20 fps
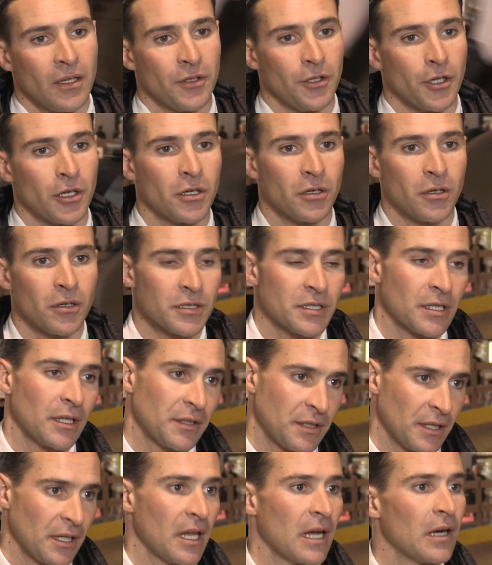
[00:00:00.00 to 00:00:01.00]
the course
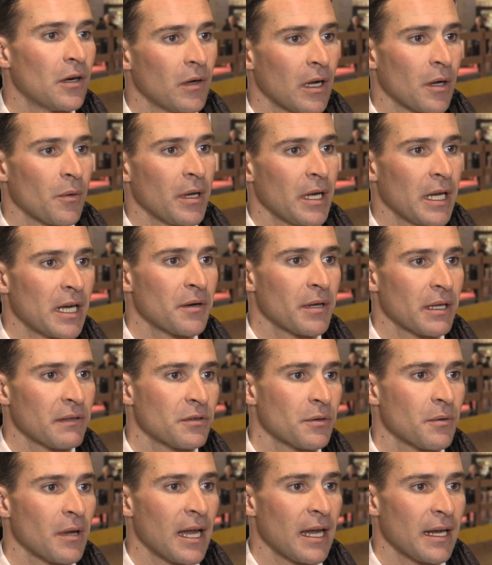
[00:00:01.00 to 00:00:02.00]
until now are really great
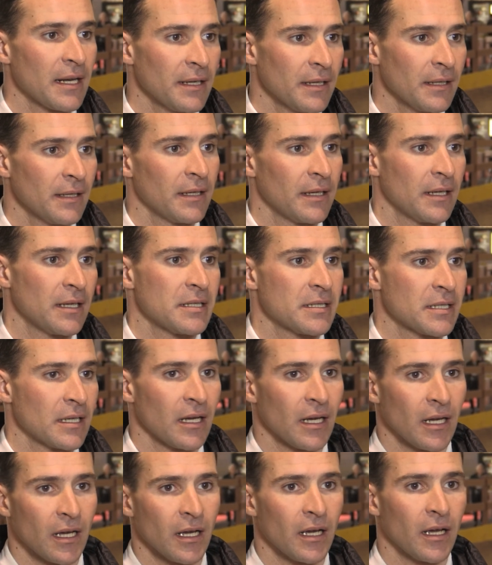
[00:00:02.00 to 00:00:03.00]
to ride. It's,
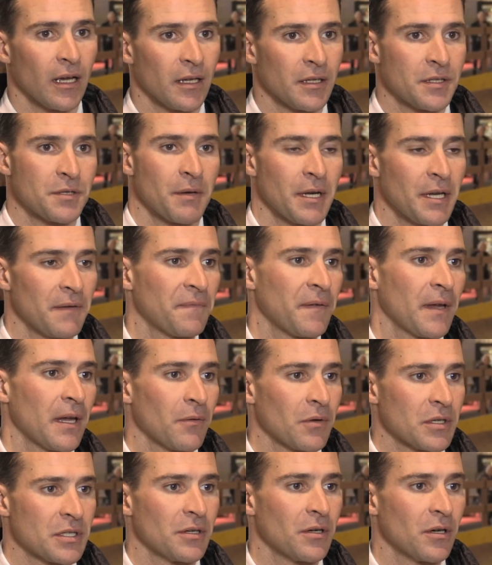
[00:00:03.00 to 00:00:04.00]
uh, it's really
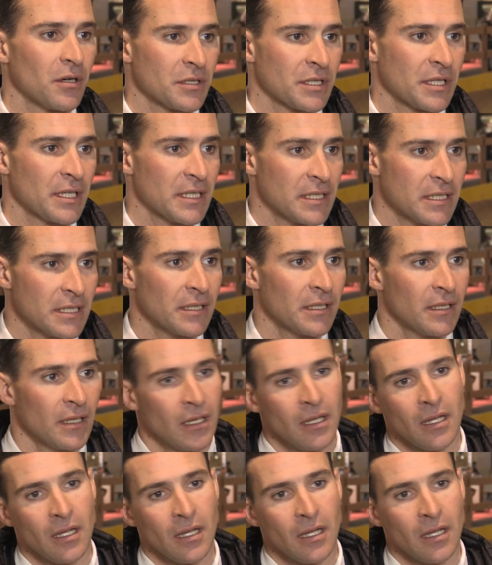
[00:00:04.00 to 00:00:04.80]
fair with the horses.